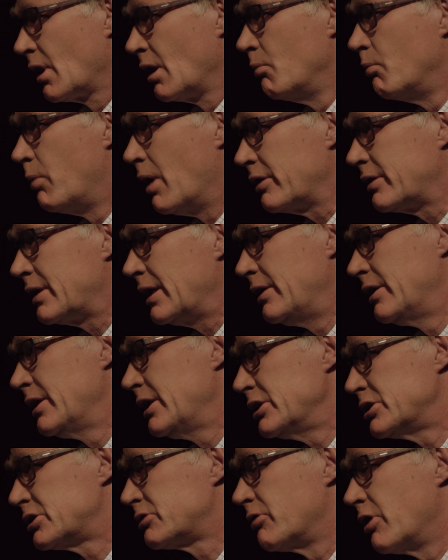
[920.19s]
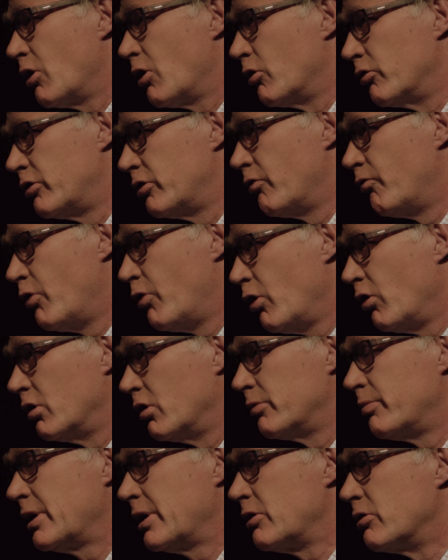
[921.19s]
but in the history of the
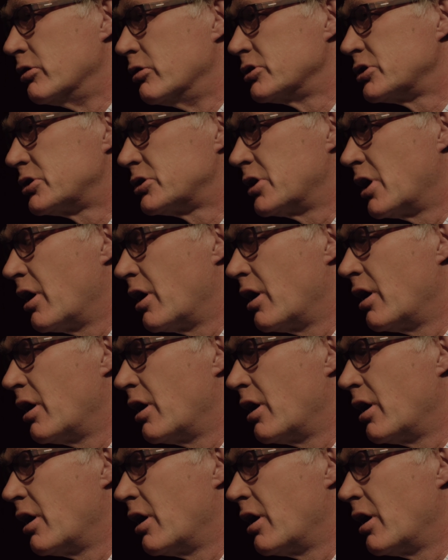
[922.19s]
world, because